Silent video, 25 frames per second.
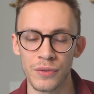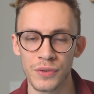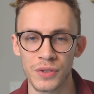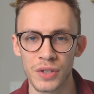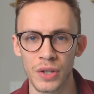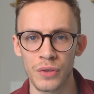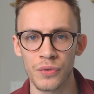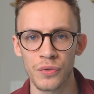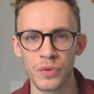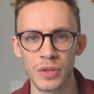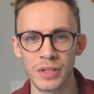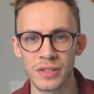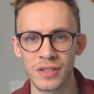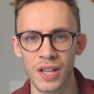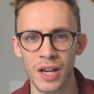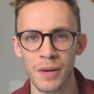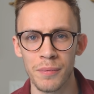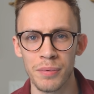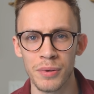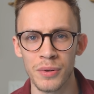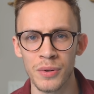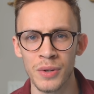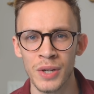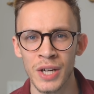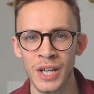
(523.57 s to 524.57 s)
So for
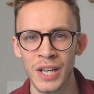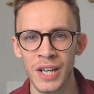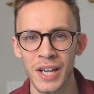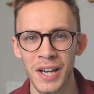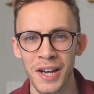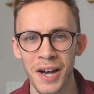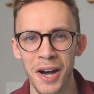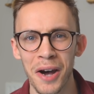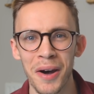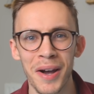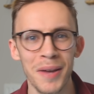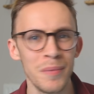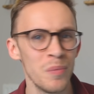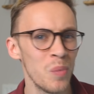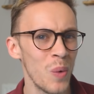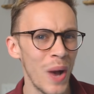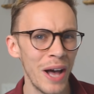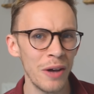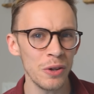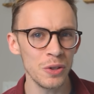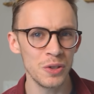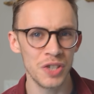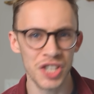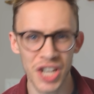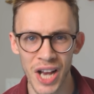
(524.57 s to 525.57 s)
example, oh, I'm
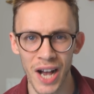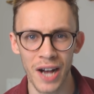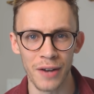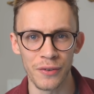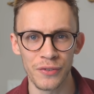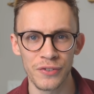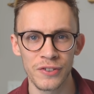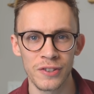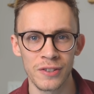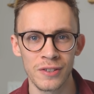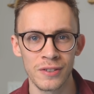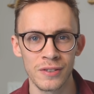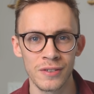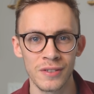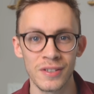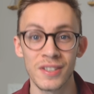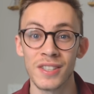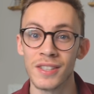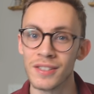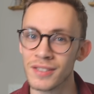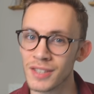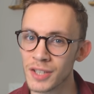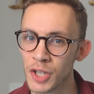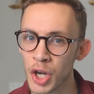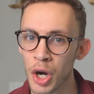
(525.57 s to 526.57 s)
well chuffed
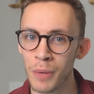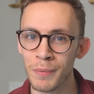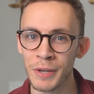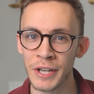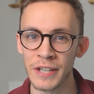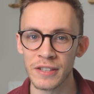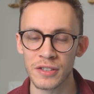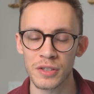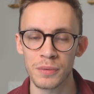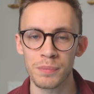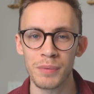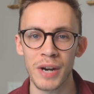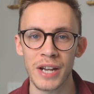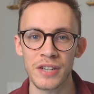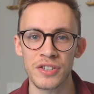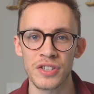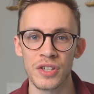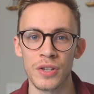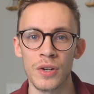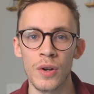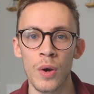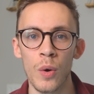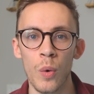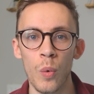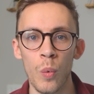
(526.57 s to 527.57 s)
is a common
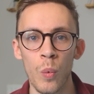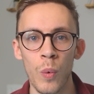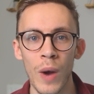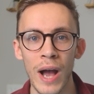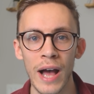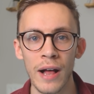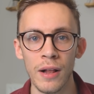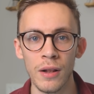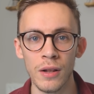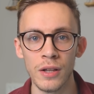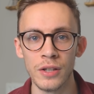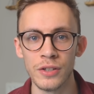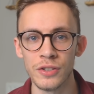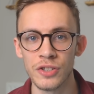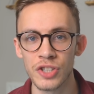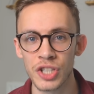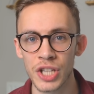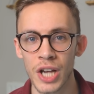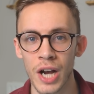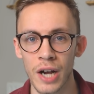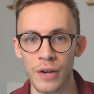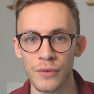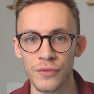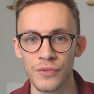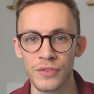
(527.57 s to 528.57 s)
expression, well
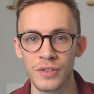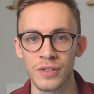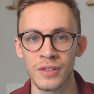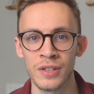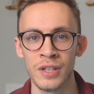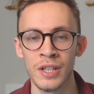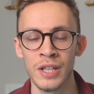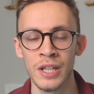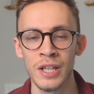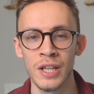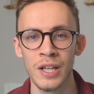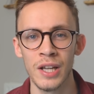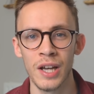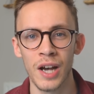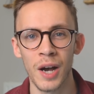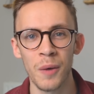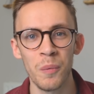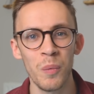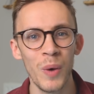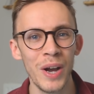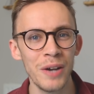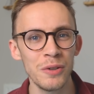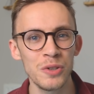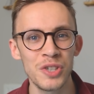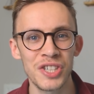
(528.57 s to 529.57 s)
chuffed. I'm
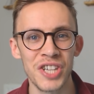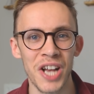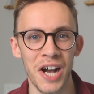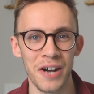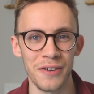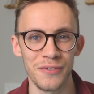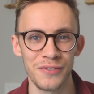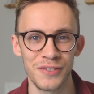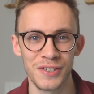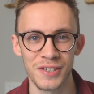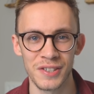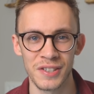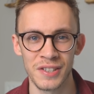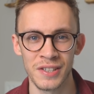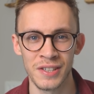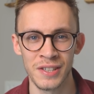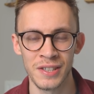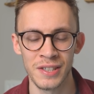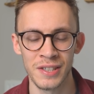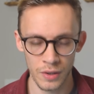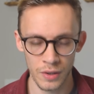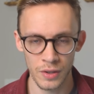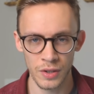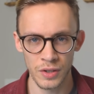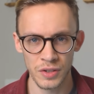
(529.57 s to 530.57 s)
well chuffed.
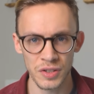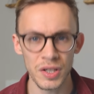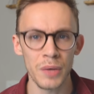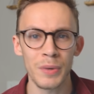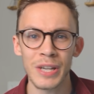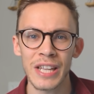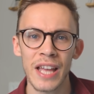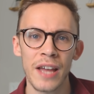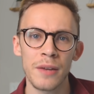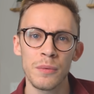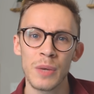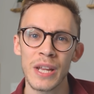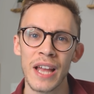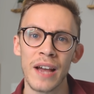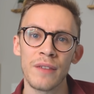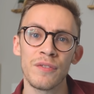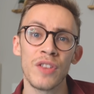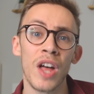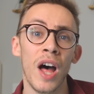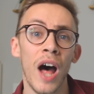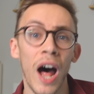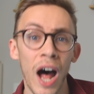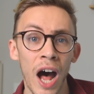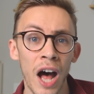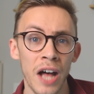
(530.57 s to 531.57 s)
So again, we have
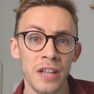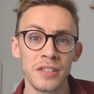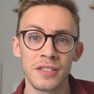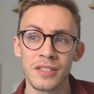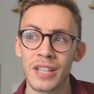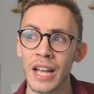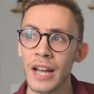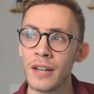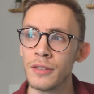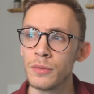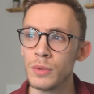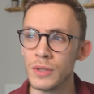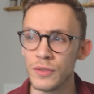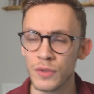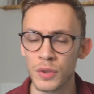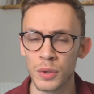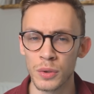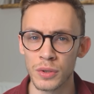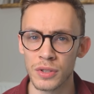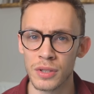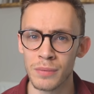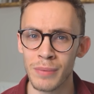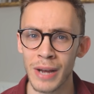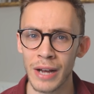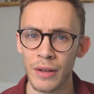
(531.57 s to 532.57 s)
the sound, we've
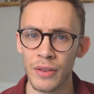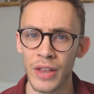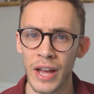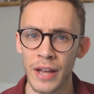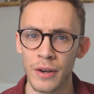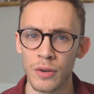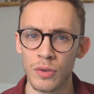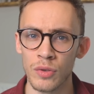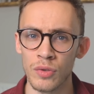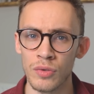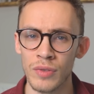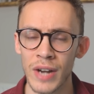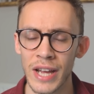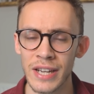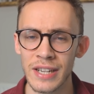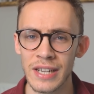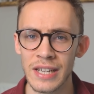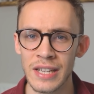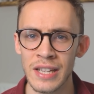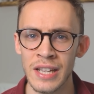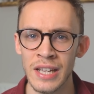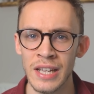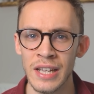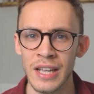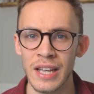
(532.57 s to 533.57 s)
talked about that
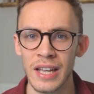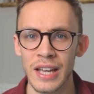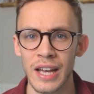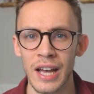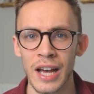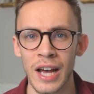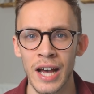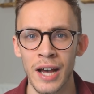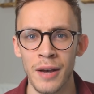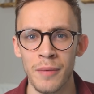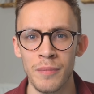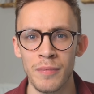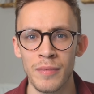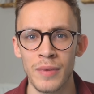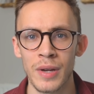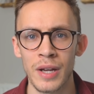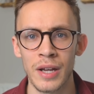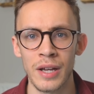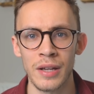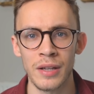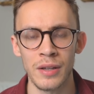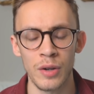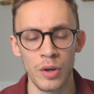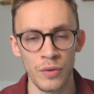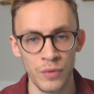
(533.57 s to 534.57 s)
already.
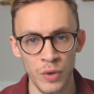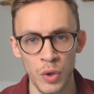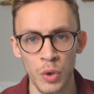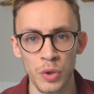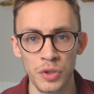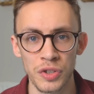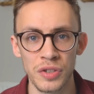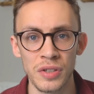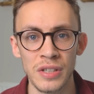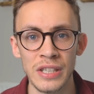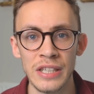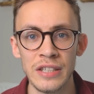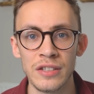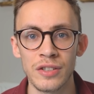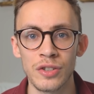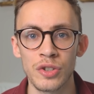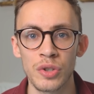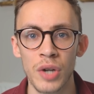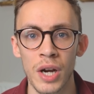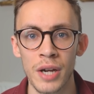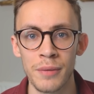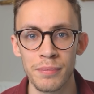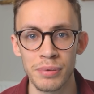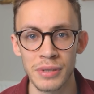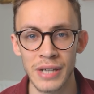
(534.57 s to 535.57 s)
Of course, you need to
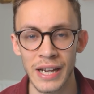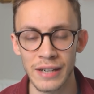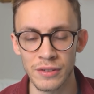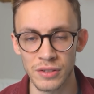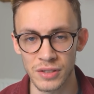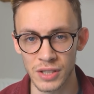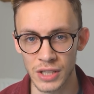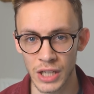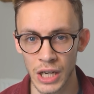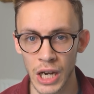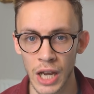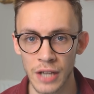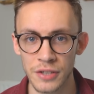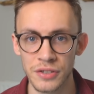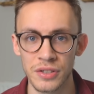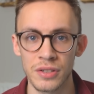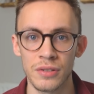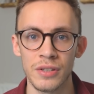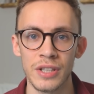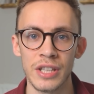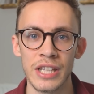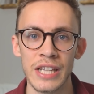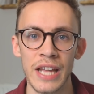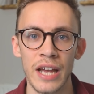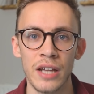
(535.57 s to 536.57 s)
try and pronounce the cluster
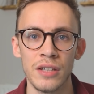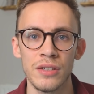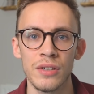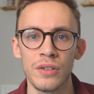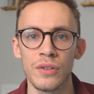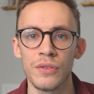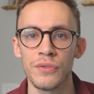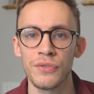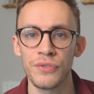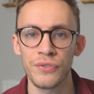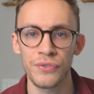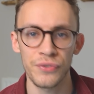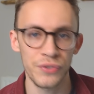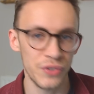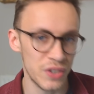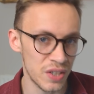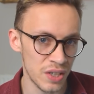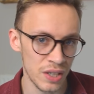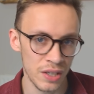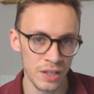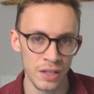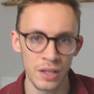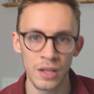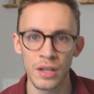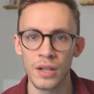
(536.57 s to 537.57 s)
at the end, ft.